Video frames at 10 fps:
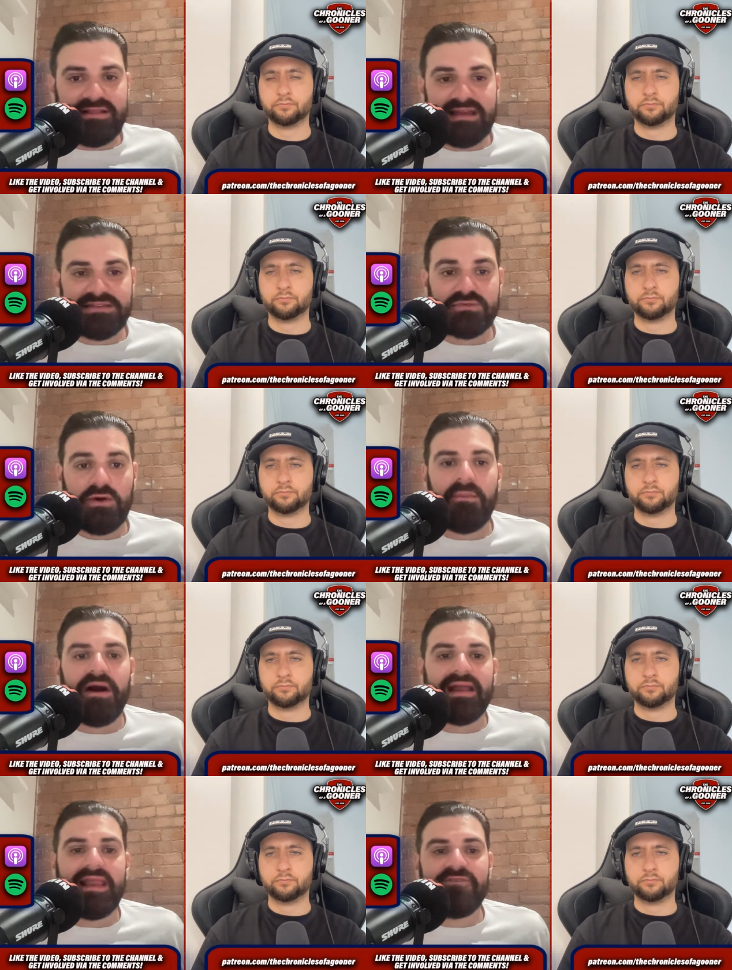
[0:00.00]
Speaker 1: days as well.
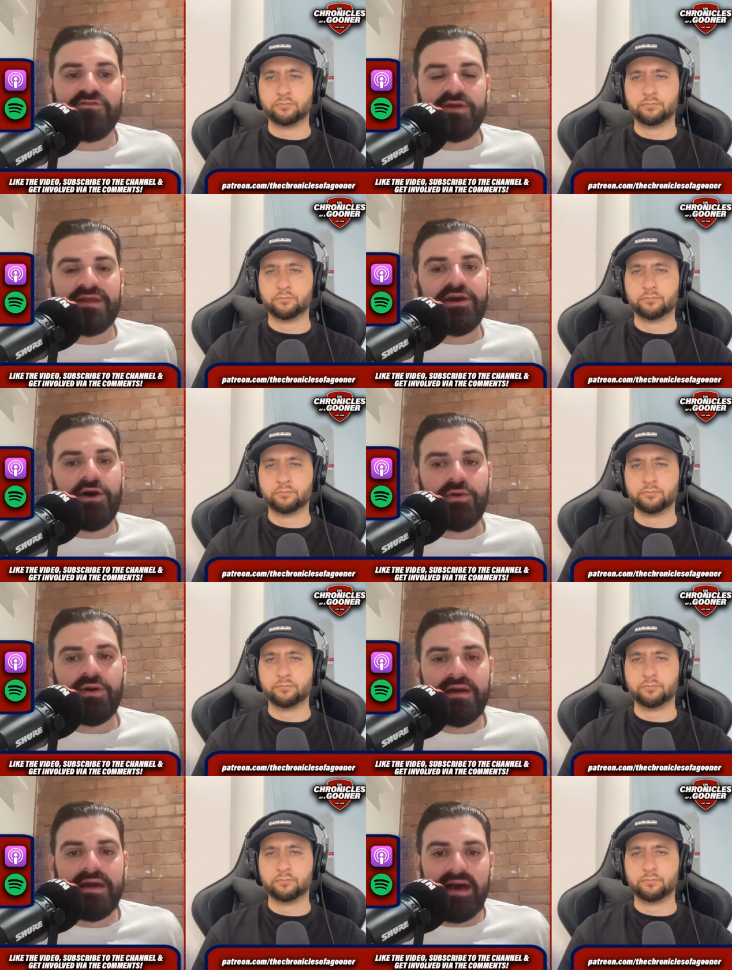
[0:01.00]
Mike, let everybody
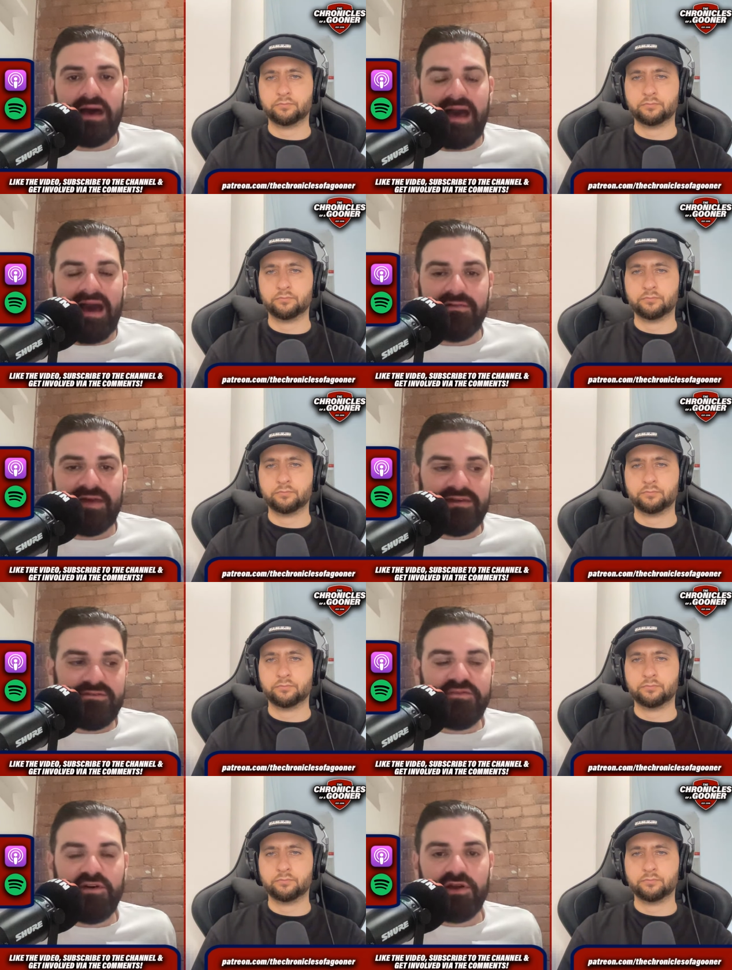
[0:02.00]
know uh, how they
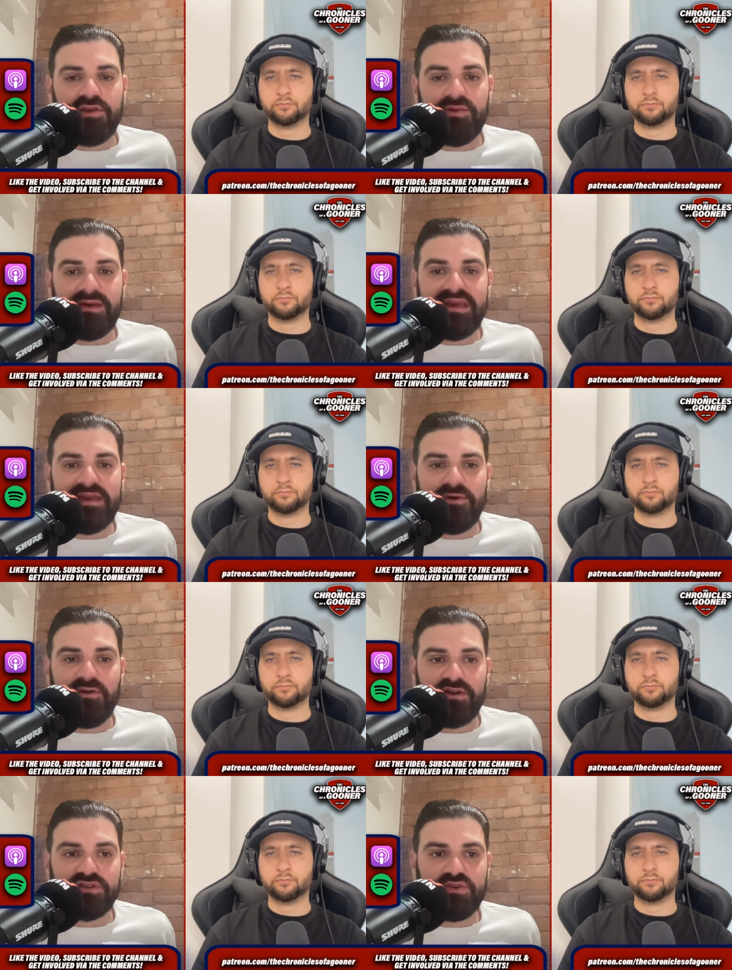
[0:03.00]
can follow you and keep
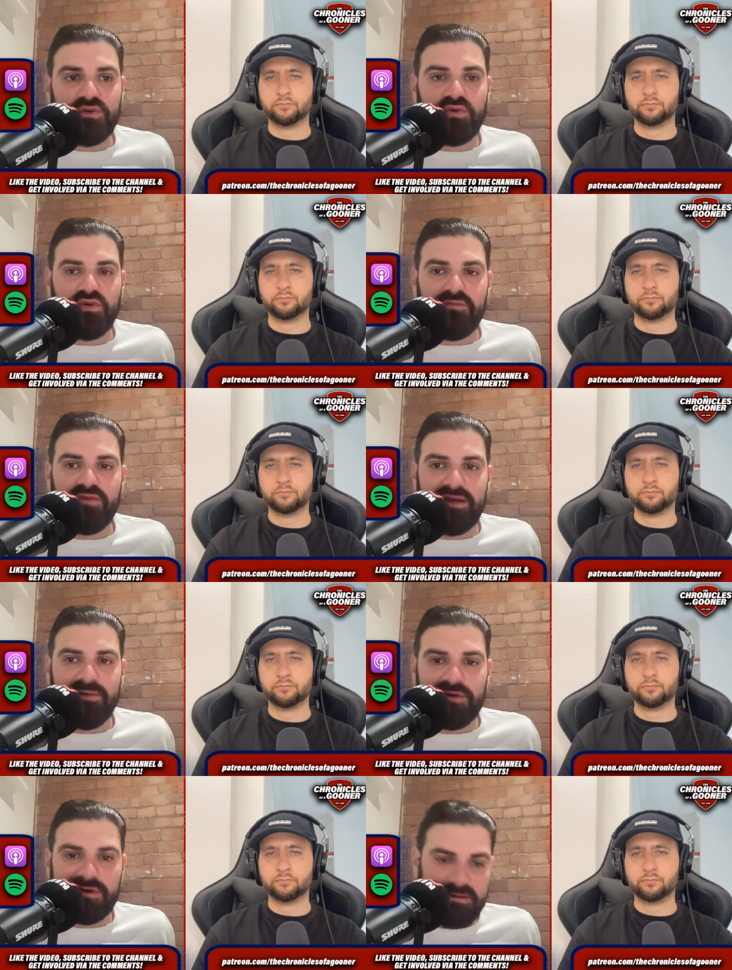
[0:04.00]
across all your
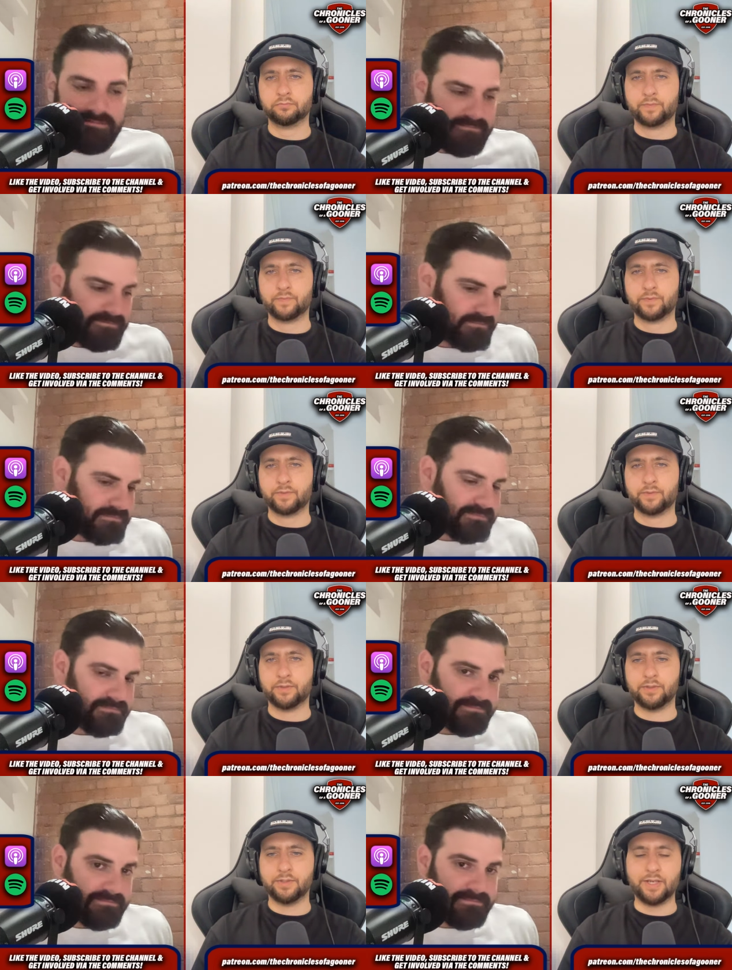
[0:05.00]
brilliant work.
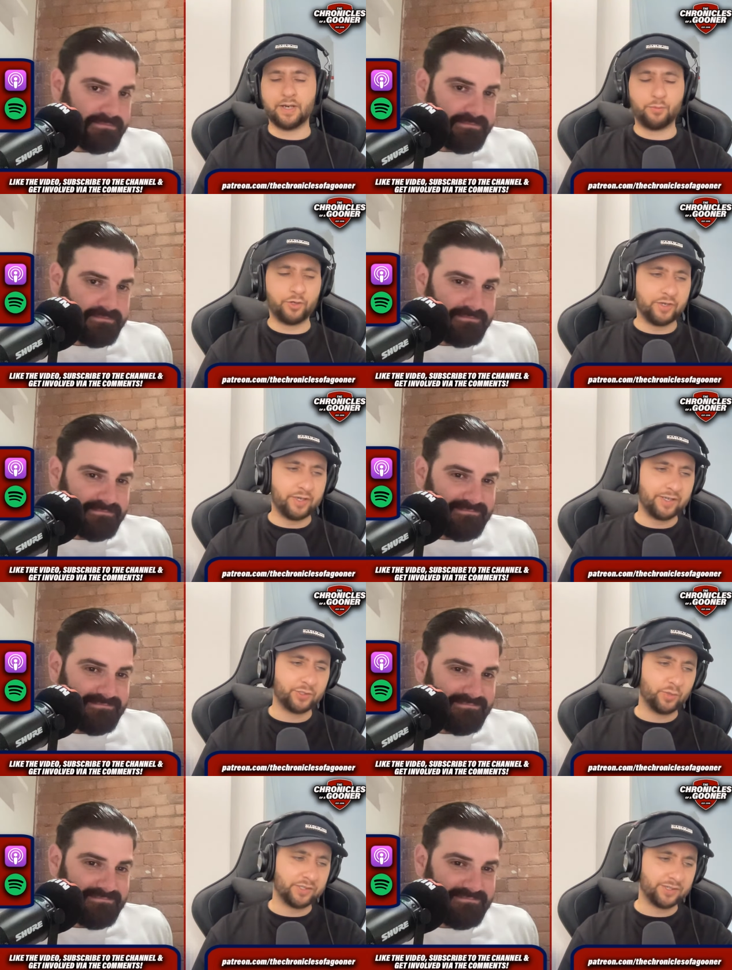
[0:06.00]
Speaker 2: Yeah, I'm on uh,
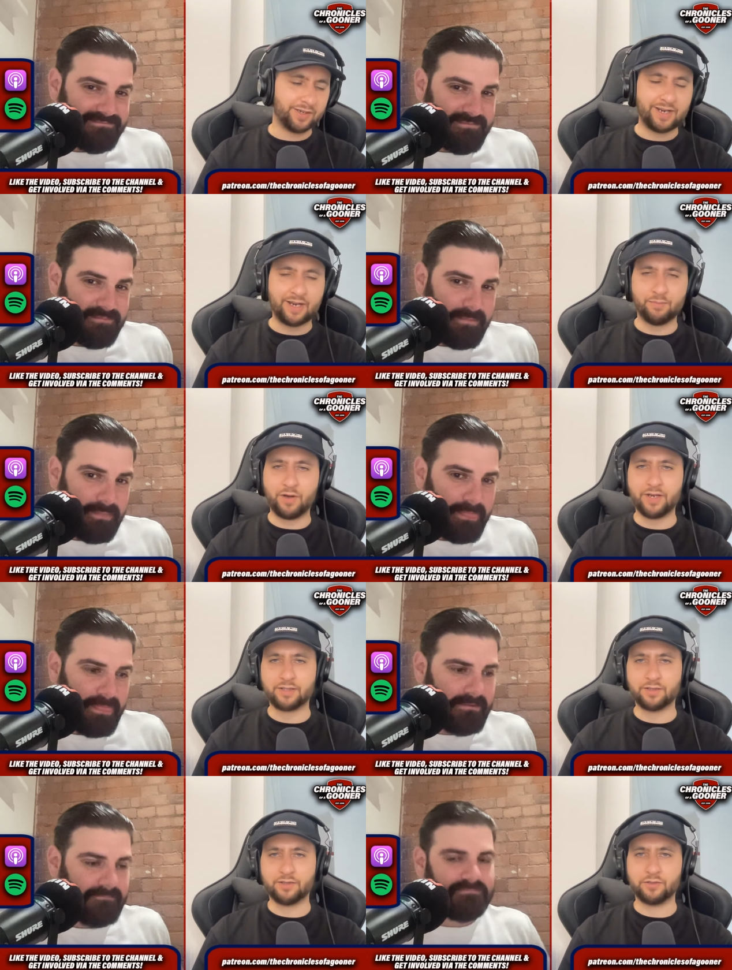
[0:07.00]
Twitter at Mike
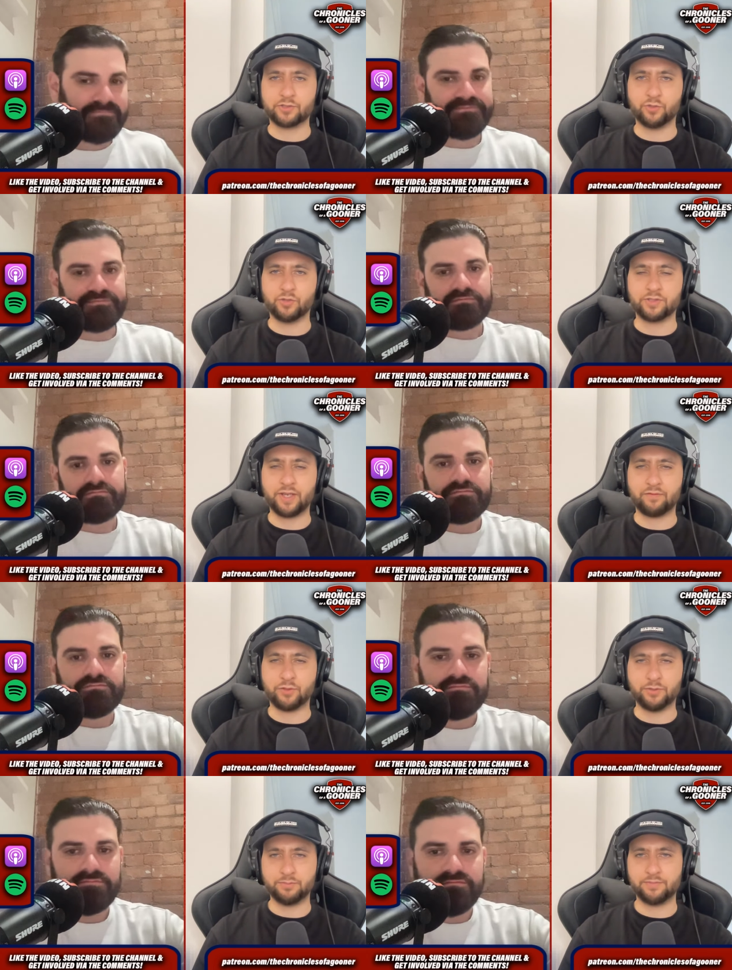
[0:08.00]
underscore
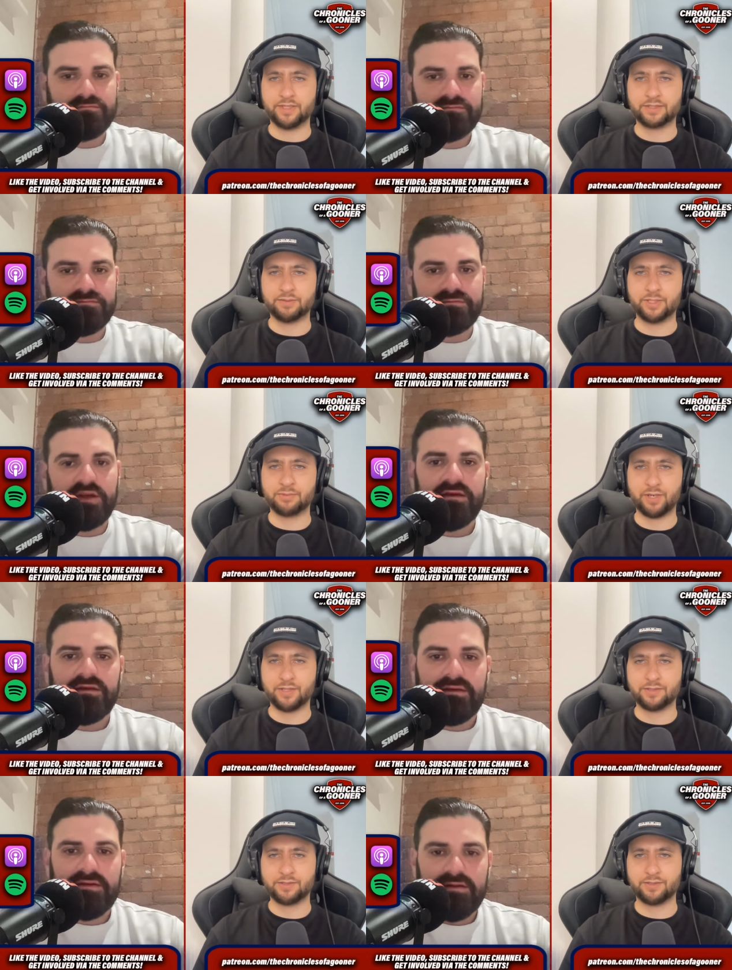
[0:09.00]
Stavrou. That's the best
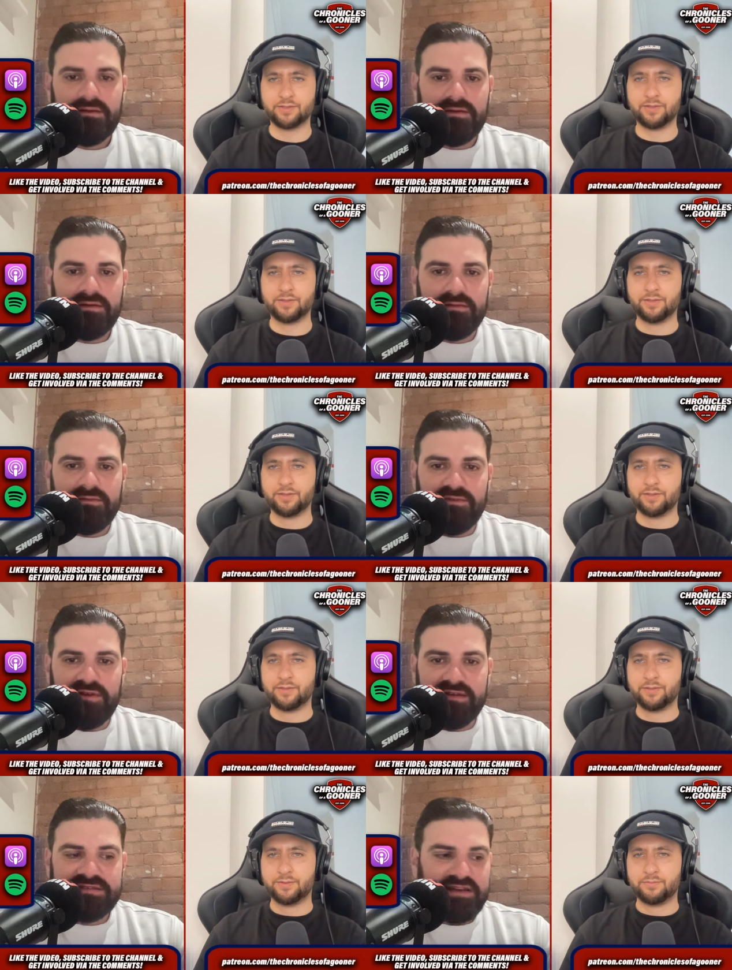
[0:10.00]
place.
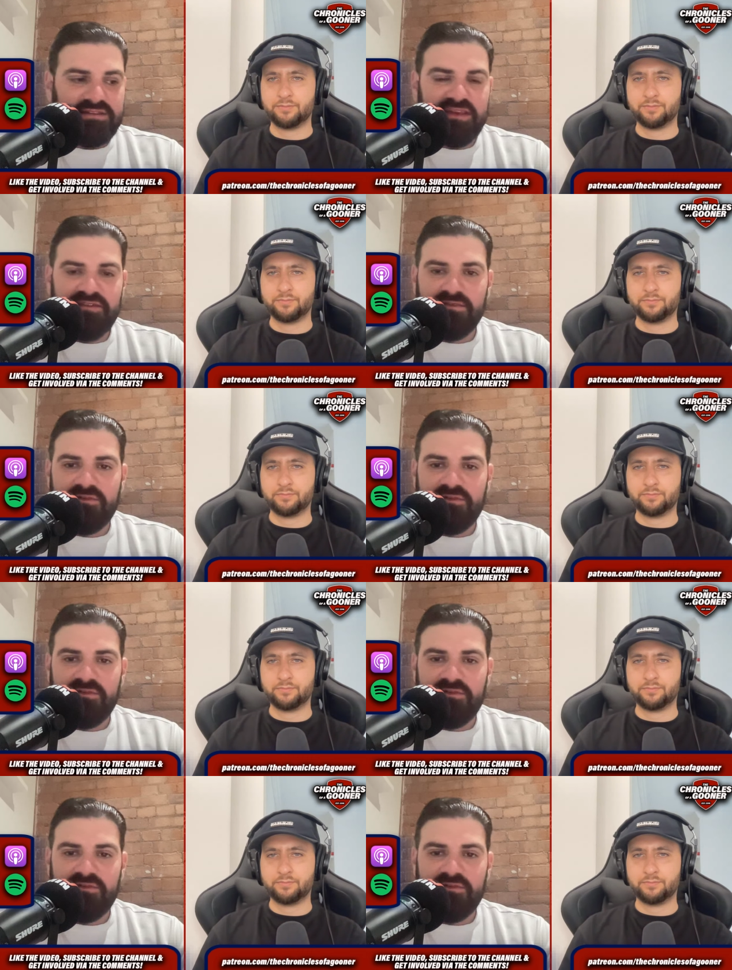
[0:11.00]
Speaker 1: Brilliant stuff. Give him a